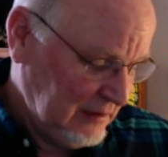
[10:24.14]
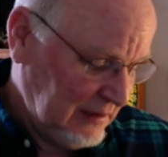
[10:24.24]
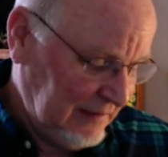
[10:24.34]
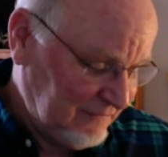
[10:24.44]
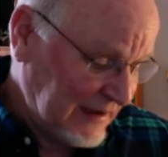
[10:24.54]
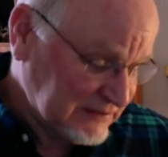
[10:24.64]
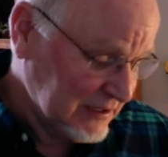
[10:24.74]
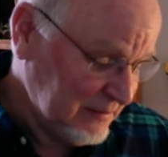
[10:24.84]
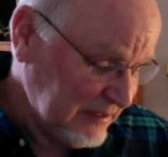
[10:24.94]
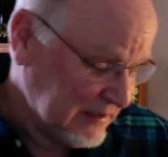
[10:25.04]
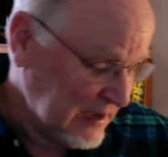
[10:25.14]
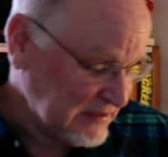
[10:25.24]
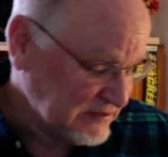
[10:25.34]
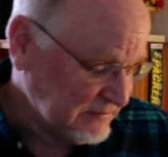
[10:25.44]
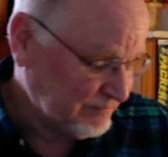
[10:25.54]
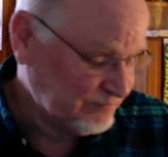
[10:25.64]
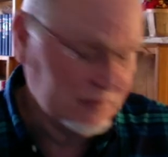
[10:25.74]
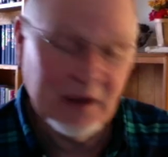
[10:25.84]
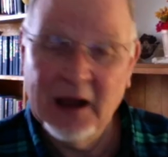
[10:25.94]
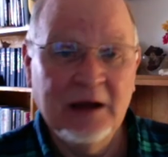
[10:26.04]
If that's going to be the case,
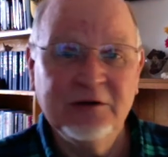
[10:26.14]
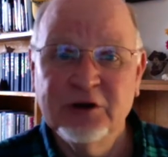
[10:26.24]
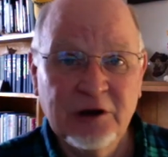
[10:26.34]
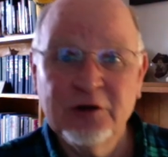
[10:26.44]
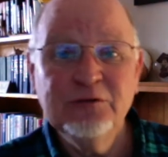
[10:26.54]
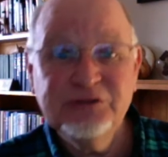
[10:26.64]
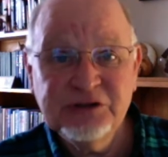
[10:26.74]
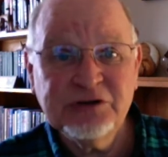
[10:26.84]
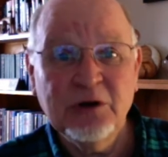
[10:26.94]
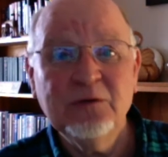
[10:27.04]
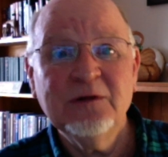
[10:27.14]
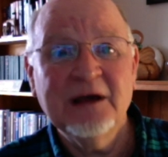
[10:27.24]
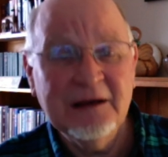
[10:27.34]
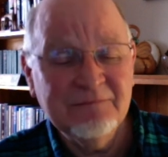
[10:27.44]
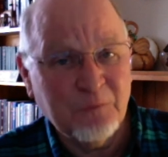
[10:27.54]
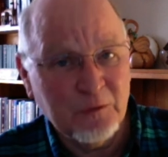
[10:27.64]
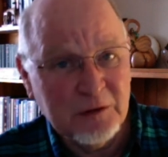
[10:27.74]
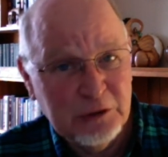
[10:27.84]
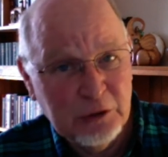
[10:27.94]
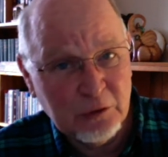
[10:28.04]
you're going to lose your soul, and for
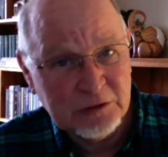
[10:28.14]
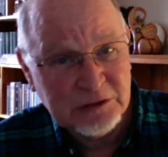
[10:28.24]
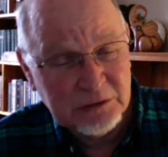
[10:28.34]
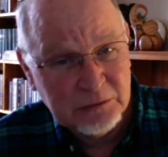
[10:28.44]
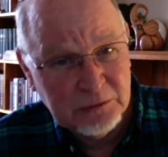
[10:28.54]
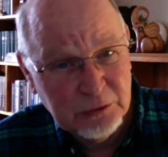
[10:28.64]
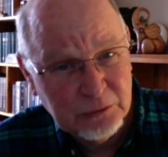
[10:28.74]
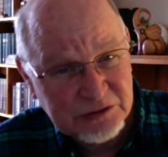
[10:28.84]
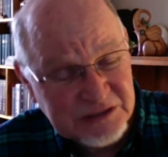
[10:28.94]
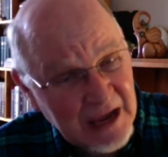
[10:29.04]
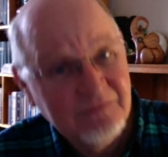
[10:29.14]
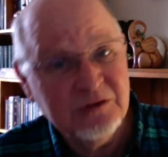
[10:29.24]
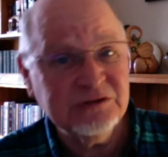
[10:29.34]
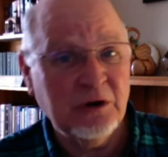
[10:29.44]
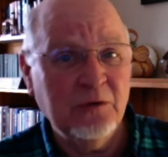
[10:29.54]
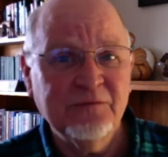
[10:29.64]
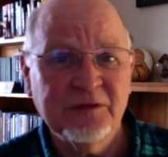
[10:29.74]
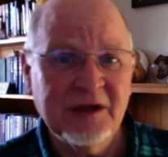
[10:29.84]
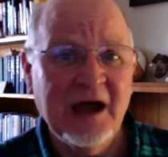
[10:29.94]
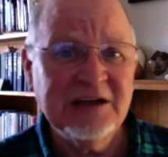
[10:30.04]
you to save your soul for
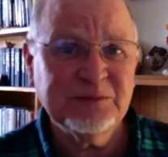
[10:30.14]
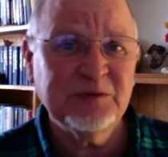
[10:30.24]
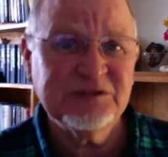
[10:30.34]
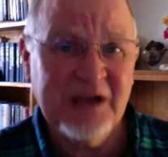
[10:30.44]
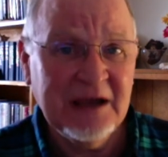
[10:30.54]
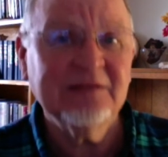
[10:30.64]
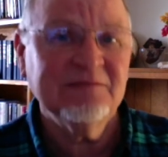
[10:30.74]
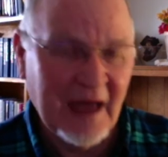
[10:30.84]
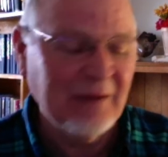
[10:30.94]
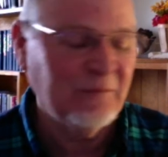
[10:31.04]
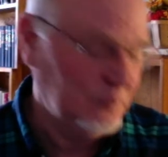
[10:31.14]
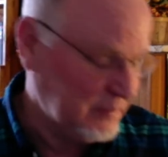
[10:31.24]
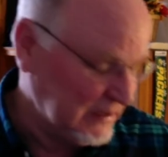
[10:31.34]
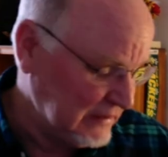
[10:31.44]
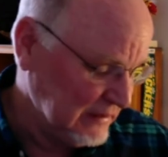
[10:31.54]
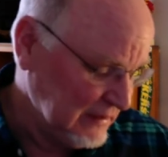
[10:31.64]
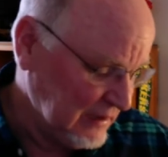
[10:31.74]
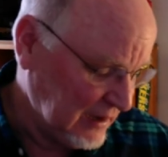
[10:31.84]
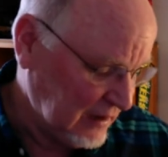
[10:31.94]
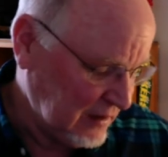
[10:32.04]
the gospel's sake, that will be
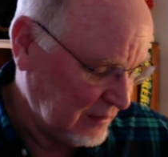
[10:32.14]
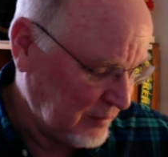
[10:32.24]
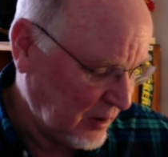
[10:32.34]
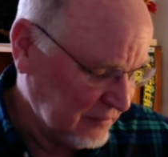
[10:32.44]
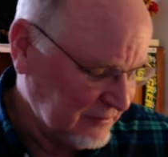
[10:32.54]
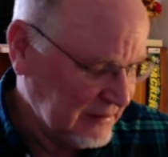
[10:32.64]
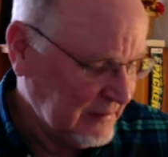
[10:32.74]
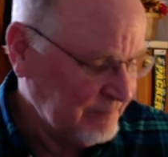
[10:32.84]
a part of it.